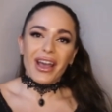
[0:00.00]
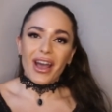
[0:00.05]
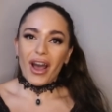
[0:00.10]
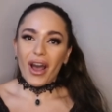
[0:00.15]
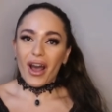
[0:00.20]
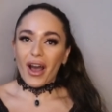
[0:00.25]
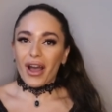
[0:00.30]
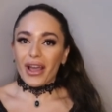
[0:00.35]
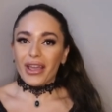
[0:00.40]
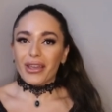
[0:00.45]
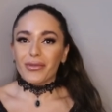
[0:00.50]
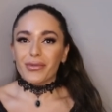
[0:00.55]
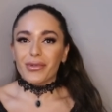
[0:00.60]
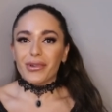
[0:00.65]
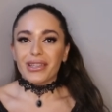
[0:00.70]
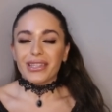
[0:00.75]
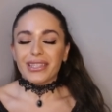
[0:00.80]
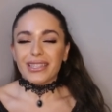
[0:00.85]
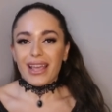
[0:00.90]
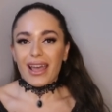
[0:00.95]
I
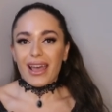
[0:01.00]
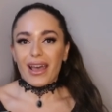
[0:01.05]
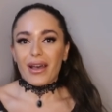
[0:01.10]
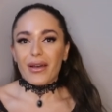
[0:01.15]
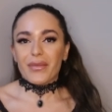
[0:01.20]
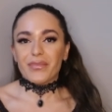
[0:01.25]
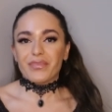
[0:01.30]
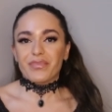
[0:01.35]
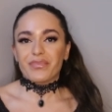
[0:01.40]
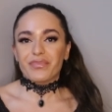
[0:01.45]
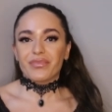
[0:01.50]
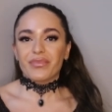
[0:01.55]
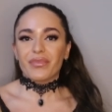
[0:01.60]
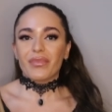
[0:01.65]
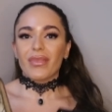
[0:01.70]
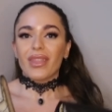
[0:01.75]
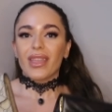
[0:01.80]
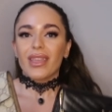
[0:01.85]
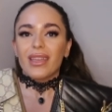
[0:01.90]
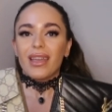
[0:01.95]
would,
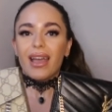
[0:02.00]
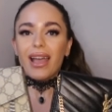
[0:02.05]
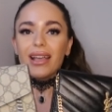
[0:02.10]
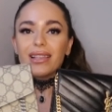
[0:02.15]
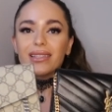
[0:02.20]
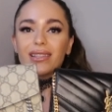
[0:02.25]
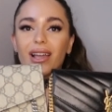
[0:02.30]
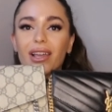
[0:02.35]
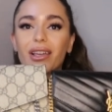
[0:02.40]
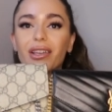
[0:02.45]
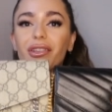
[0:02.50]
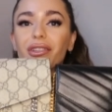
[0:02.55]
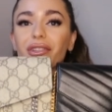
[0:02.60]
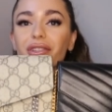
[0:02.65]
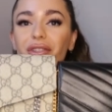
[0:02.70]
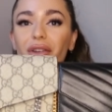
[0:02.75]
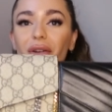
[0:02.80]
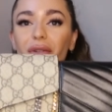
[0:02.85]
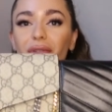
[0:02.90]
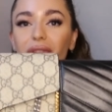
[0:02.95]
as I
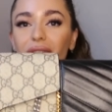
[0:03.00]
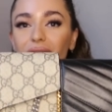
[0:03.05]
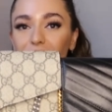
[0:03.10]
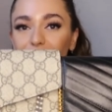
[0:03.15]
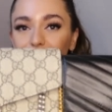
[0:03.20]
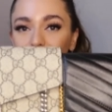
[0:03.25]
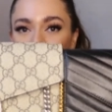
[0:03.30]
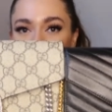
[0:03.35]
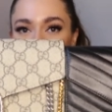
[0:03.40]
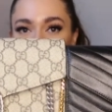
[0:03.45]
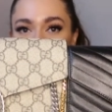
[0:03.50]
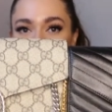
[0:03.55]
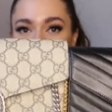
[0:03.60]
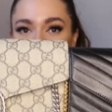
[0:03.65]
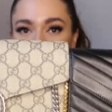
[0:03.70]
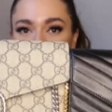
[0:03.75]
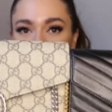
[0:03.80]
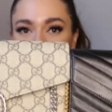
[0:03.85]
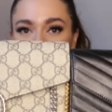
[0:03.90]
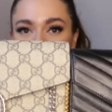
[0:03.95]
showed you,
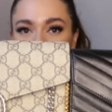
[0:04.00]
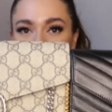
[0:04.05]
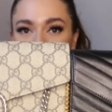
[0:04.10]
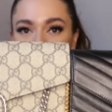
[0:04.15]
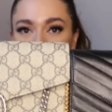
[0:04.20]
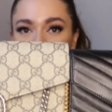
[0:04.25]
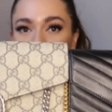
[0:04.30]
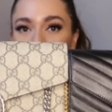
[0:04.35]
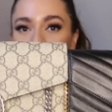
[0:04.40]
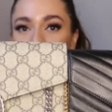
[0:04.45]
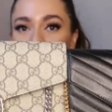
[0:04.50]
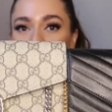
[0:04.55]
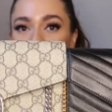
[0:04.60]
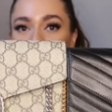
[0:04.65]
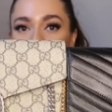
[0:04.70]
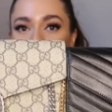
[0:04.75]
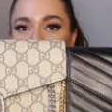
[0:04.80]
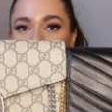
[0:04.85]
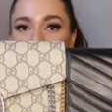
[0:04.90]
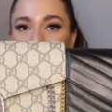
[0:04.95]

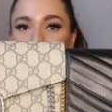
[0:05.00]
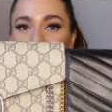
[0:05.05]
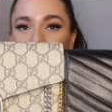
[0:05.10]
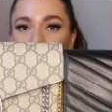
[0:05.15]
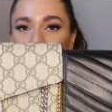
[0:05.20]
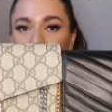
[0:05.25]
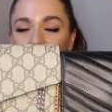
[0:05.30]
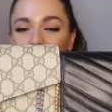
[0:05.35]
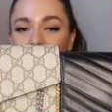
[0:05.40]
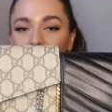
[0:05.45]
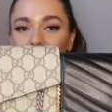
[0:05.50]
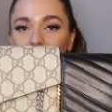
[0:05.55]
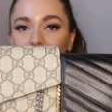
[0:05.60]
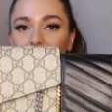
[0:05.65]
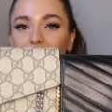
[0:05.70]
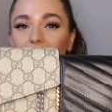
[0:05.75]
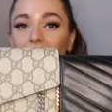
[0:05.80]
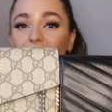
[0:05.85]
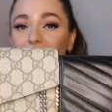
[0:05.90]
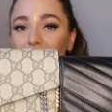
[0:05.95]
I would pick
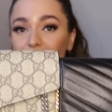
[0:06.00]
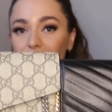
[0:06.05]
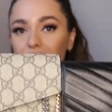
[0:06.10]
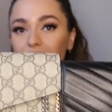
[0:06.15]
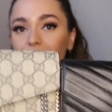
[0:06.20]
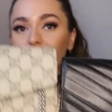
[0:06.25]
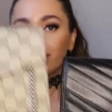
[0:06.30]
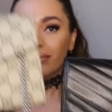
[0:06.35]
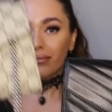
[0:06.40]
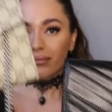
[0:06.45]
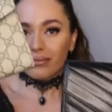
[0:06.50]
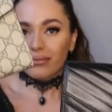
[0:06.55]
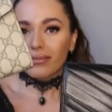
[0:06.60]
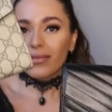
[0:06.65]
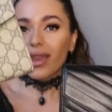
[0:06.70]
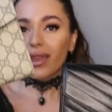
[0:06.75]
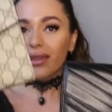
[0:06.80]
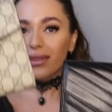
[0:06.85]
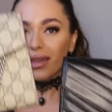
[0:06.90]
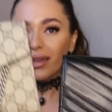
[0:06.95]

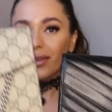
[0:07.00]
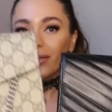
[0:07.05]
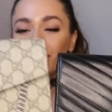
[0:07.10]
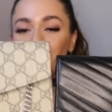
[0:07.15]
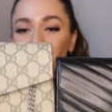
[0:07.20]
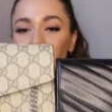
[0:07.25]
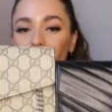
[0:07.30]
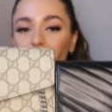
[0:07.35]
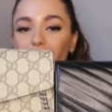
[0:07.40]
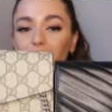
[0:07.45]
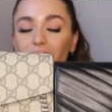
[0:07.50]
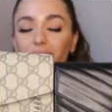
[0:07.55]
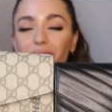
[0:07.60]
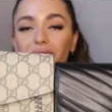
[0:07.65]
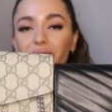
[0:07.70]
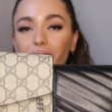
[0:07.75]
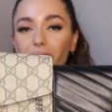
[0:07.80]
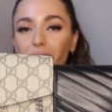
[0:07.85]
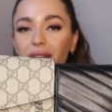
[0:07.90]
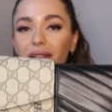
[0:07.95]
the Gucci one.
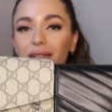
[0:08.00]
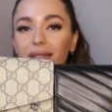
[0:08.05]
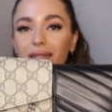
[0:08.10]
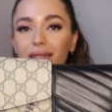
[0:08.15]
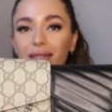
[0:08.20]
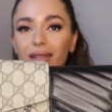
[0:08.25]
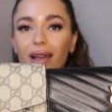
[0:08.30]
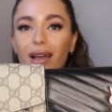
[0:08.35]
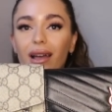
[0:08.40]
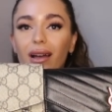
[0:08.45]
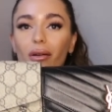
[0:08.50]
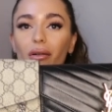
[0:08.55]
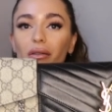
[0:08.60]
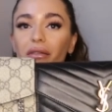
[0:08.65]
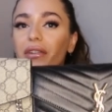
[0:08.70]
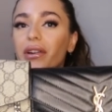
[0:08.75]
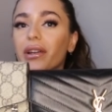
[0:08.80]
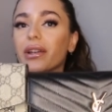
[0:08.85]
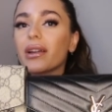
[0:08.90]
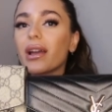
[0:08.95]
Gucci wins
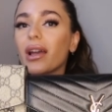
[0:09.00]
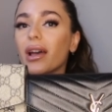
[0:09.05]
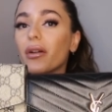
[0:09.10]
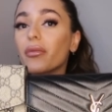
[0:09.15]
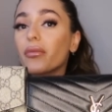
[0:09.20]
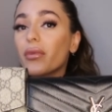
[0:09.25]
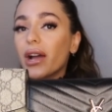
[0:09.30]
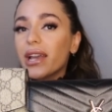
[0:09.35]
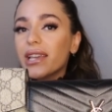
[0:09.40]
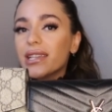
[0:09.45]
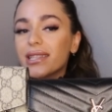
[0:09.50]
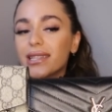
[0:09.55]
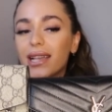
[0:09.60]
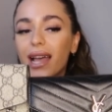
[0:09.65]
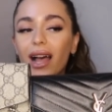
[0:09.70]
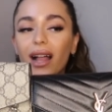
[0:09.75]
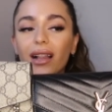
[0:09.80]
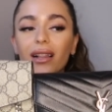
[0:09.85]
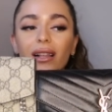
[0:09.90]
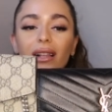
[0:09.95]
over
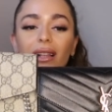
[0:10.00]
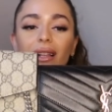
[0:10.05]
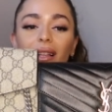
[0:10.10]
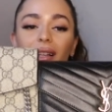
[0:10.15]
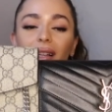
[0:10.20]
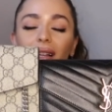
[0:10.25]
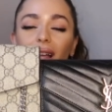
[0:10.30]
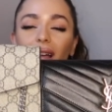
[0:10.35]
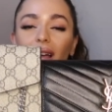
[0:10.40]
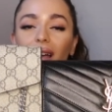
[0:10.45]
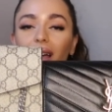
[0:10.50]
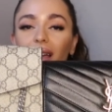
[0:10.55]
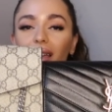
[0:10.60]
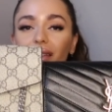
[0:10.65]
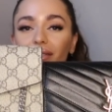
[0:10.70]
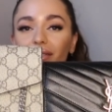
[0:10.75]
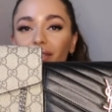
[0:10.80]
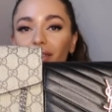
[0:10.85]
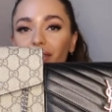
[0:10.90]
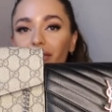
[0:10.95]
YSL
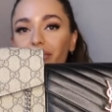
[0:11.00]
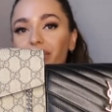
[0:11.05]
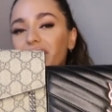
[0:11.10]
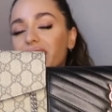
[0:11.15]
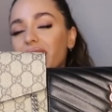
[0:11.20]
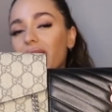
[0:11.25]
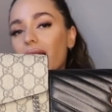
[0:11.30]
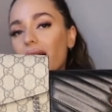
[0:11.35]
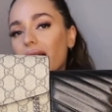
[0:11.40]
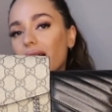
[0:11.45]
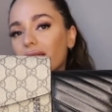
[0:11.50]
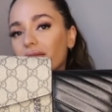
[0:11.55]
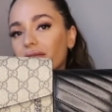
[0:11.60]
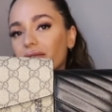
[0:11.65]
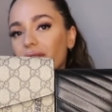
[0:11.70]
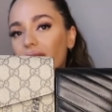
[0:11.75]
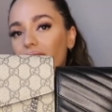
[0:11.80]
in terms of